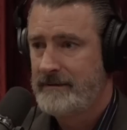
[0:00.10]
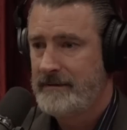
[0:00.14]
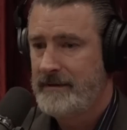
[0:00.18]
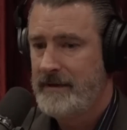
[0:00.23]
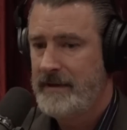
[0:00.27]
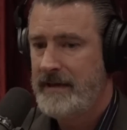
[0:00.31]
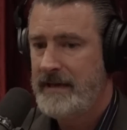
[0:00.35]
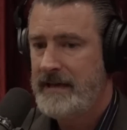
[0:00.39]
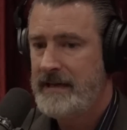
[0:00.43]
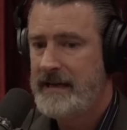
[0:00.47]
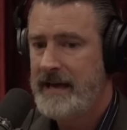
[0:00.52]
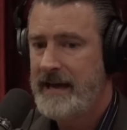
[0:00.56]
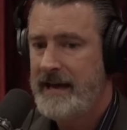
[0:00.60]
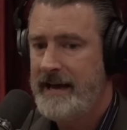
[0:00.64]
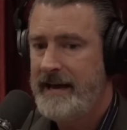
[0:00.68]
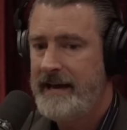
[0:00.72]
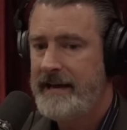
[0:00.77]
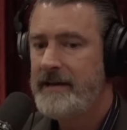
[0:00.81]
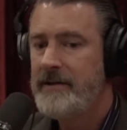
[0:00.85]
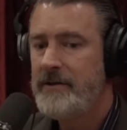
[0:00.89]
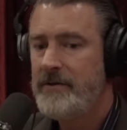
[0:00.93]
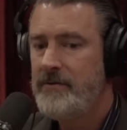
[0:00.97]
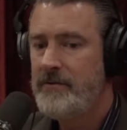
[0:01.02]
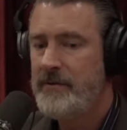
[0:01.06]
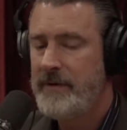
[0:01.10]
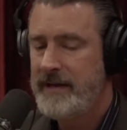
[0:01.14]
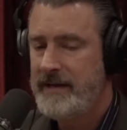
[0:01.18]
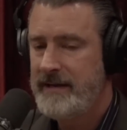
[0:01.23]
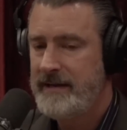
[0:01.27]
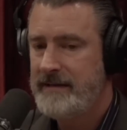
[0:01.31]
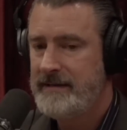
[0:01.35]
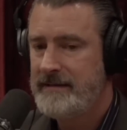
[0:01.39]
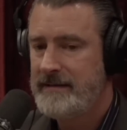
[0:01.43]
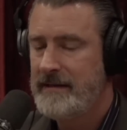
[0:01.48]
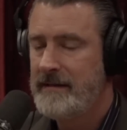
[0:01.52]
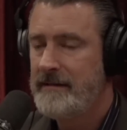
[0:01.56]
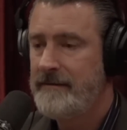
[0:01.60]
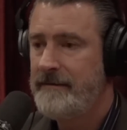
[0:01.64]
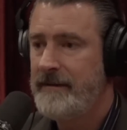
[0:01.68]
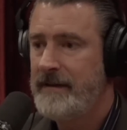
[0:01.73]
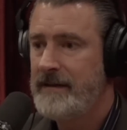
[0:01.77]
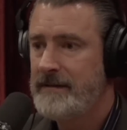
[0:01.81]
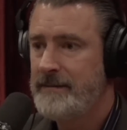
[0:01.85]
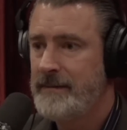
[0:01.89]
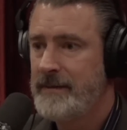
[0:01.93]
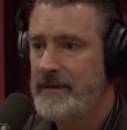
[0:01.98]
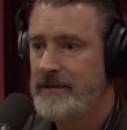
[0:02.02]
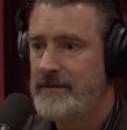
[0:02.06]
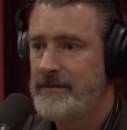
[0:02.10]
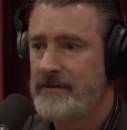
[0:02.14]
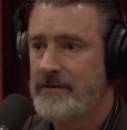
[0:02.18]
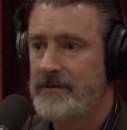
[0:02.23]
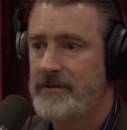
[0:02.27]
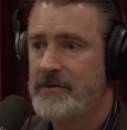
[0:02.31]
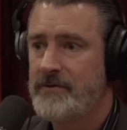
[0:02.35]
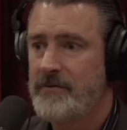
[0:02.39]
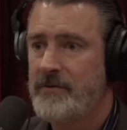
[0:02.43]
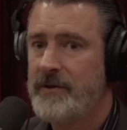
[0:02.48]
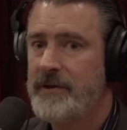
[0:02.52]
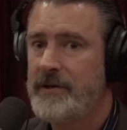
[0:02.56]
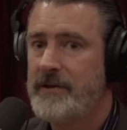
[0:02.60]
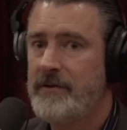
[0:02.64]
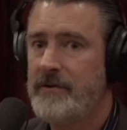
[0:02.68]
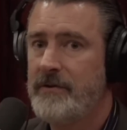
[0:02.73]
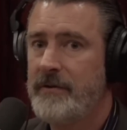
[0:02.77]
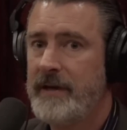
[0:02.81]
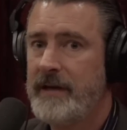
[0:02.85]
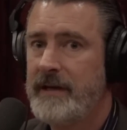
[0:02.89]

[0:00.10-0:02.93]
the guy who is the defense minister, Shoigu,